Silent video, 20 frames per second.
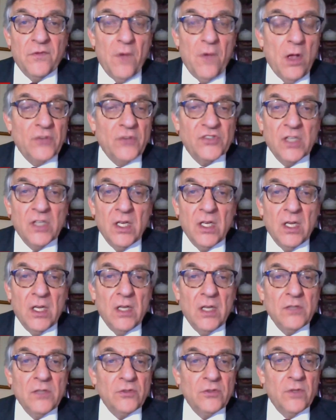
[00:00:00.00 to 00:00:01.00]
false
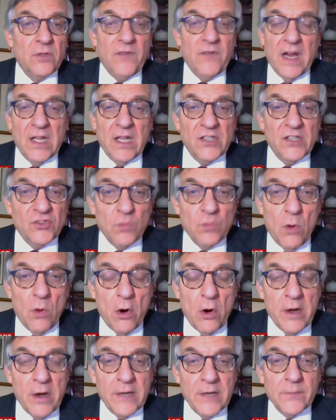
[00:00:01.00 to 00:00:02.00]
surveillance
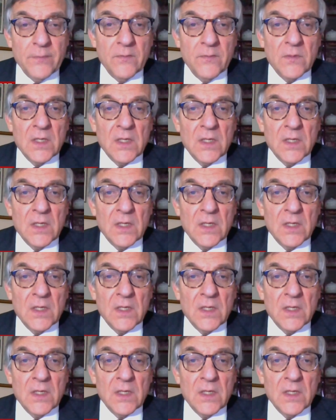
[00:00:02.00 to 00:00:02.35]
warrant